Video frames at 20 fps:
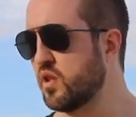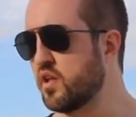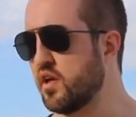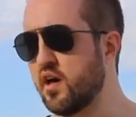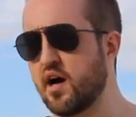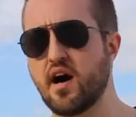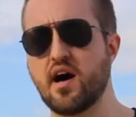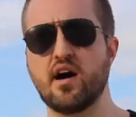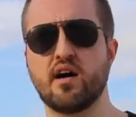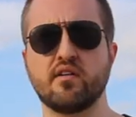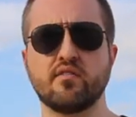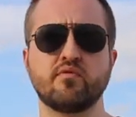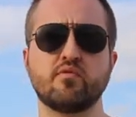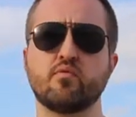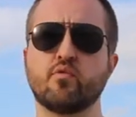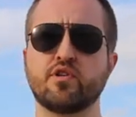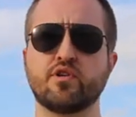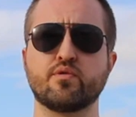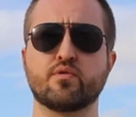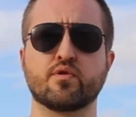uh,
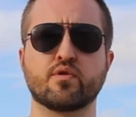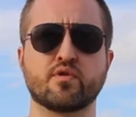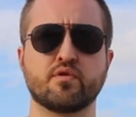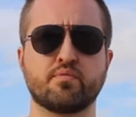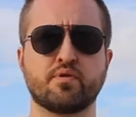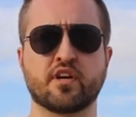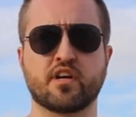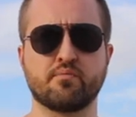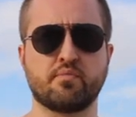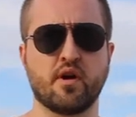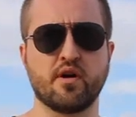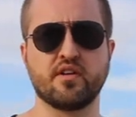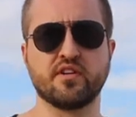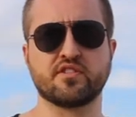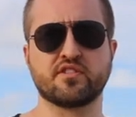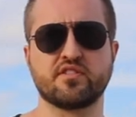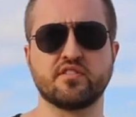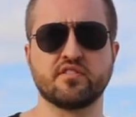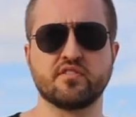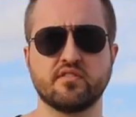when you Google pickup
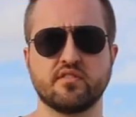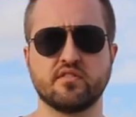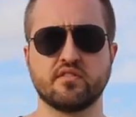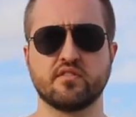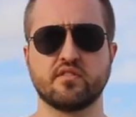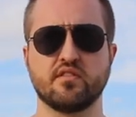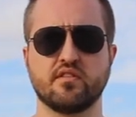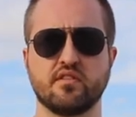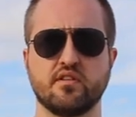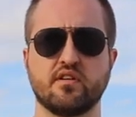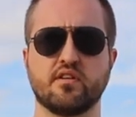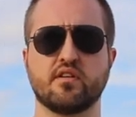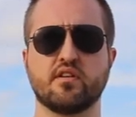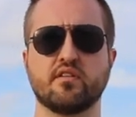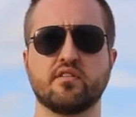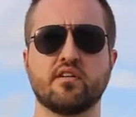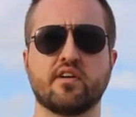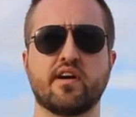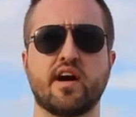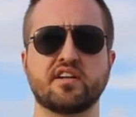artist
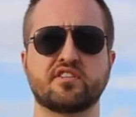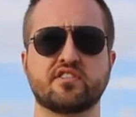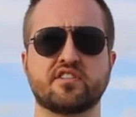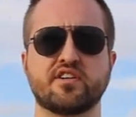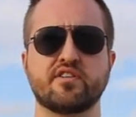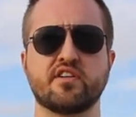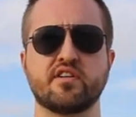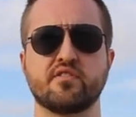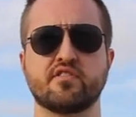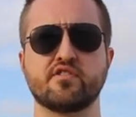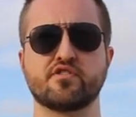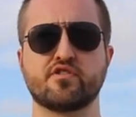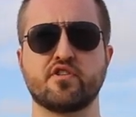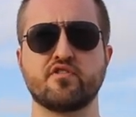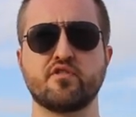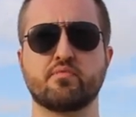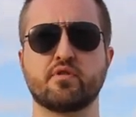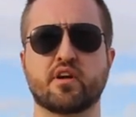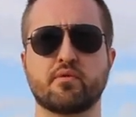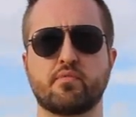or, or, ask Siri to show
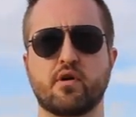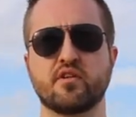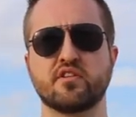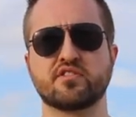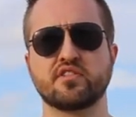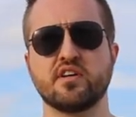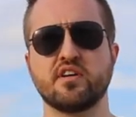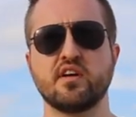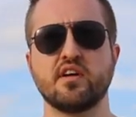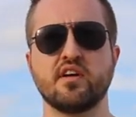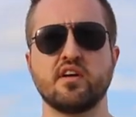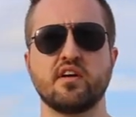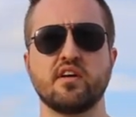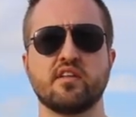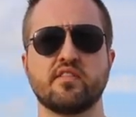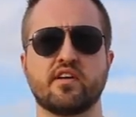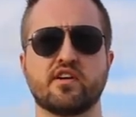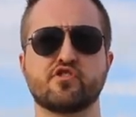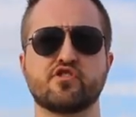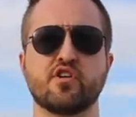you a pickup artist,
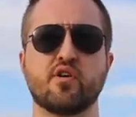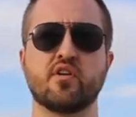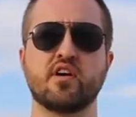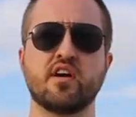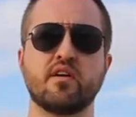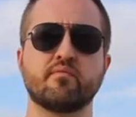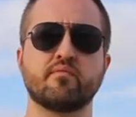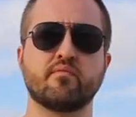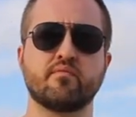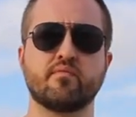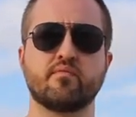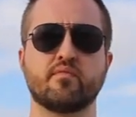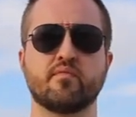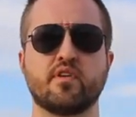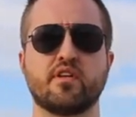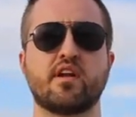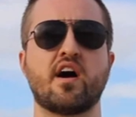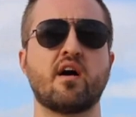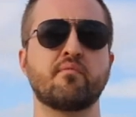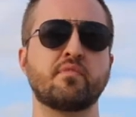they show him
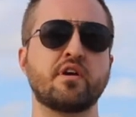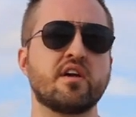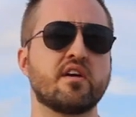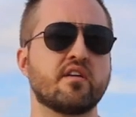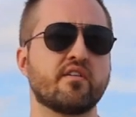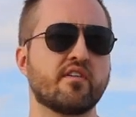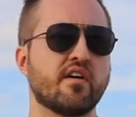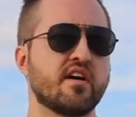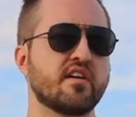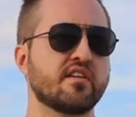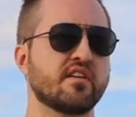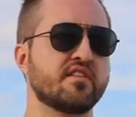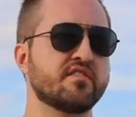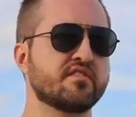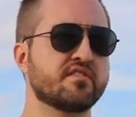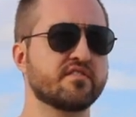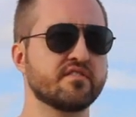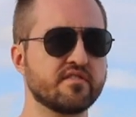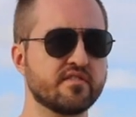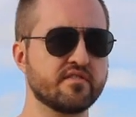and not me, right? And
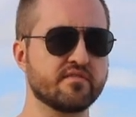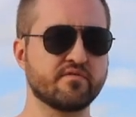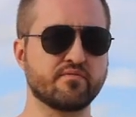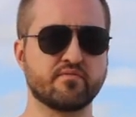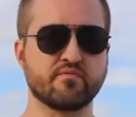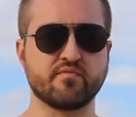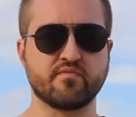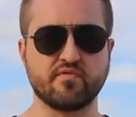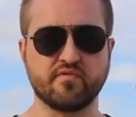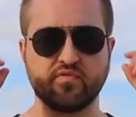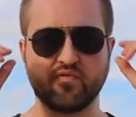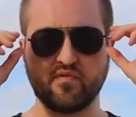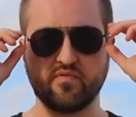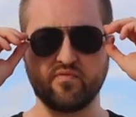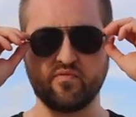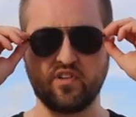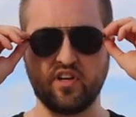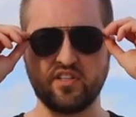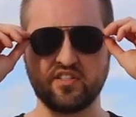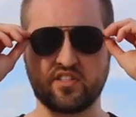he's,
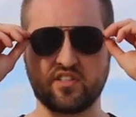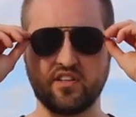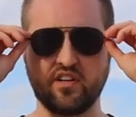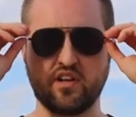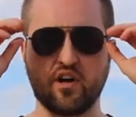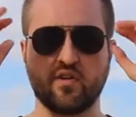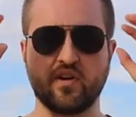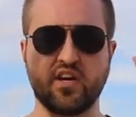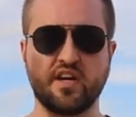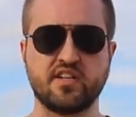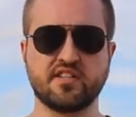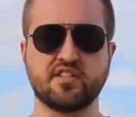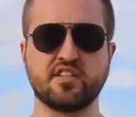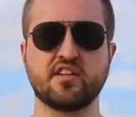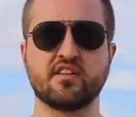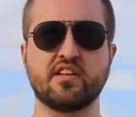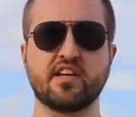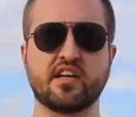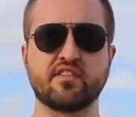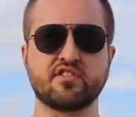he's, you know, he is in
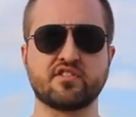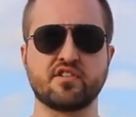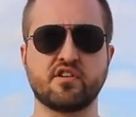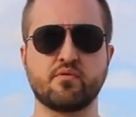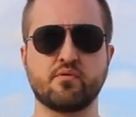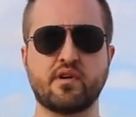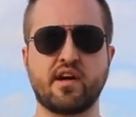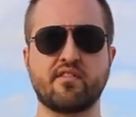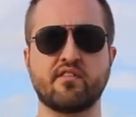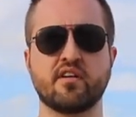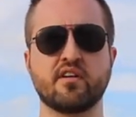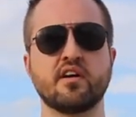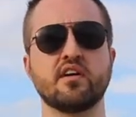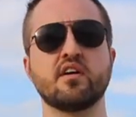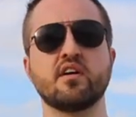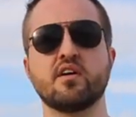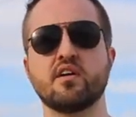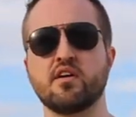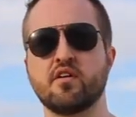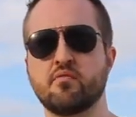a league of his own, whatever.
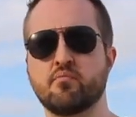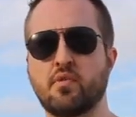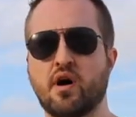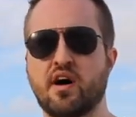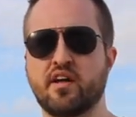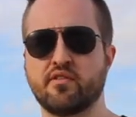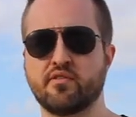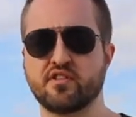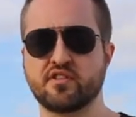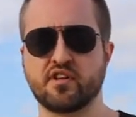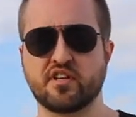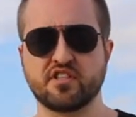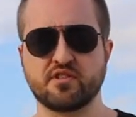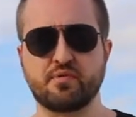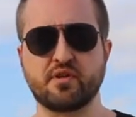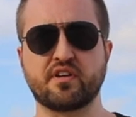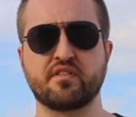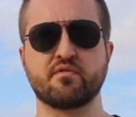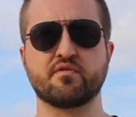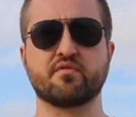But the results
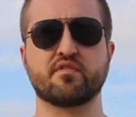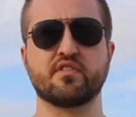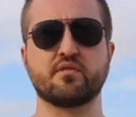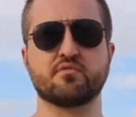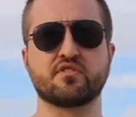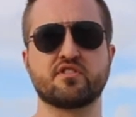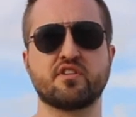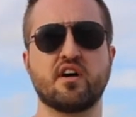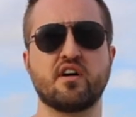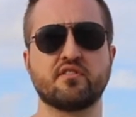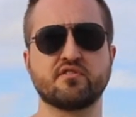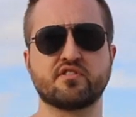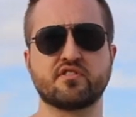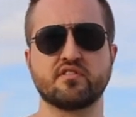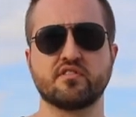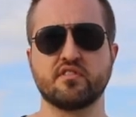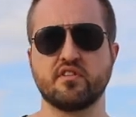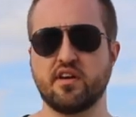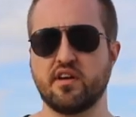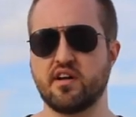speak for themselves,
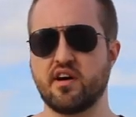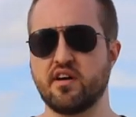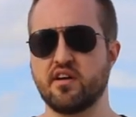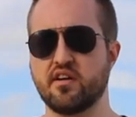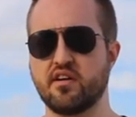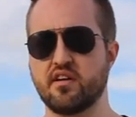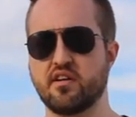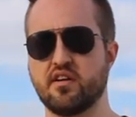and I,